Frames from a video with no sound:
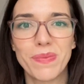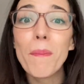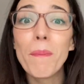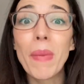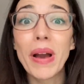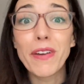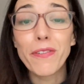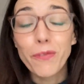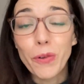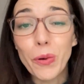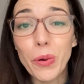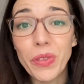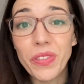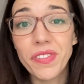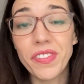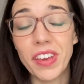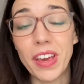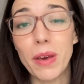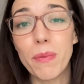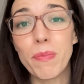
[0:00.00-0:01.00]
My fourth
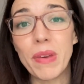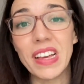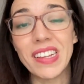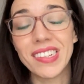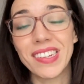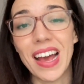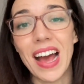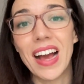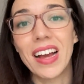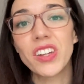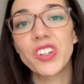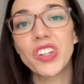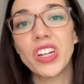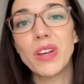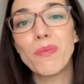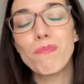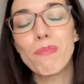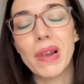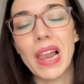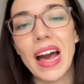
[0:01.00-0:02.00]
tip is to actually
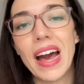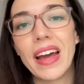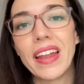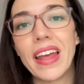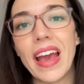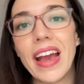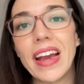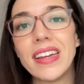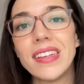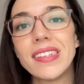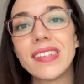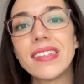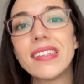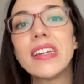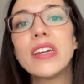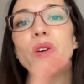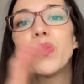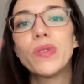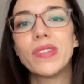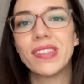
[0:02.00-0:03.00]
plan a
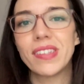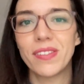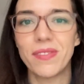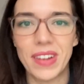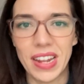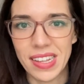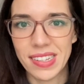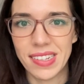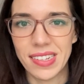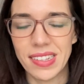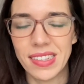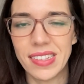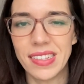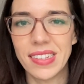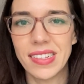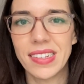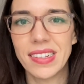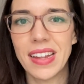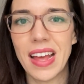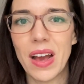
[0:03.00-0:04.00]
sequence of
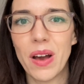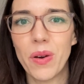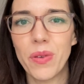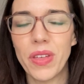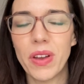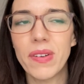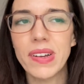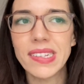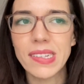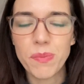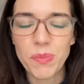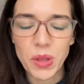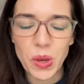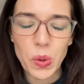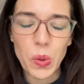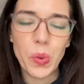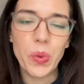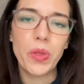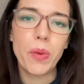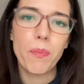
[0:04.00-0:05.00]
lessons. Now, there is something
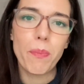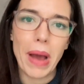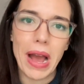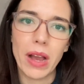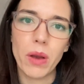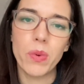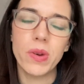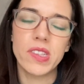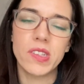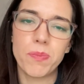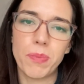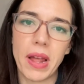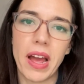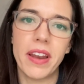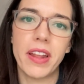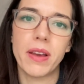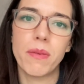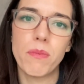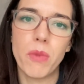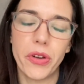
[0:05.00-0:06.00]
called the backwards
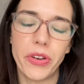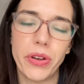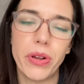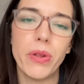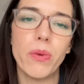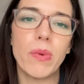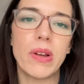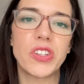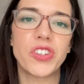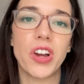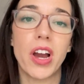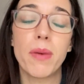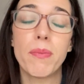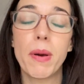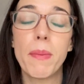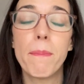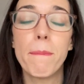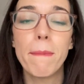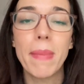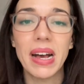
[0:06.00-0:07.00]
planning model, which I'm a
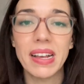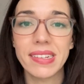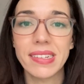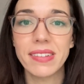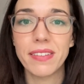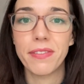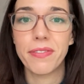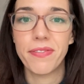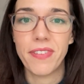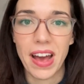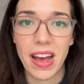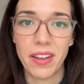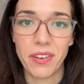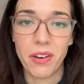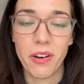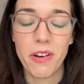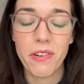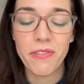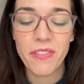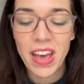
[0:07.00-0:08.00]
massive fan
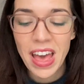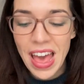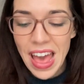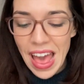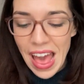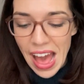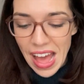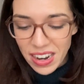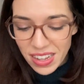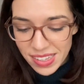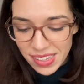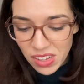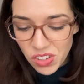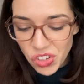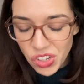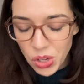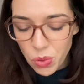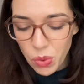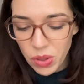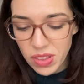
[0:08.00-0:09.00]
of. And
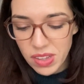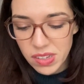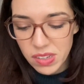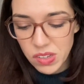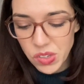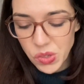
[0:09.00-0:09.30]
essentially what this is